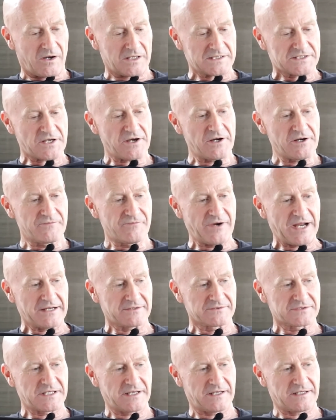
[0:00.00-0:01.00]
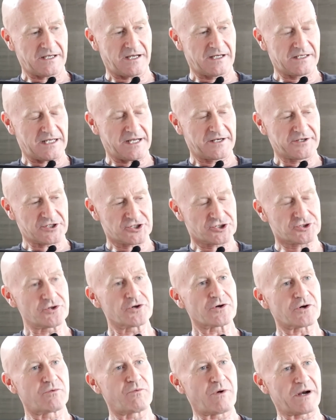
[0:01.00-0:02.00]
I turned round and, and, and I
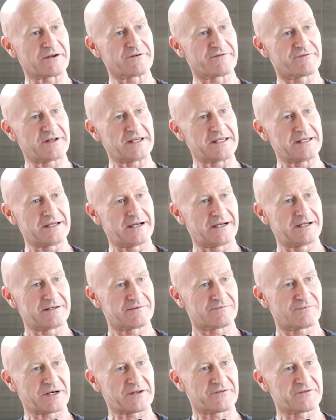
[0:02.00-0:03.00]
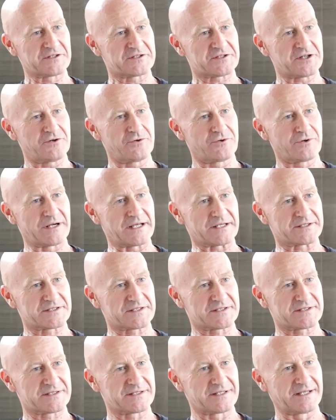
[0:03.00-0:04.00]
shook one of the, uh, one of the
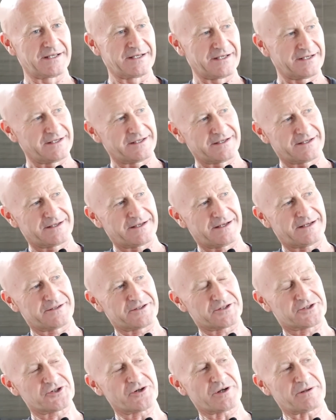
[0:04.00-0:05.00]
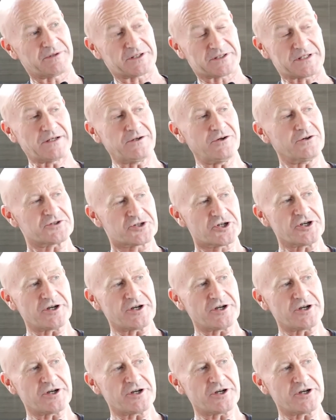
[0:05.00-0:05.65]
tourists. And I shook him. I said, Look,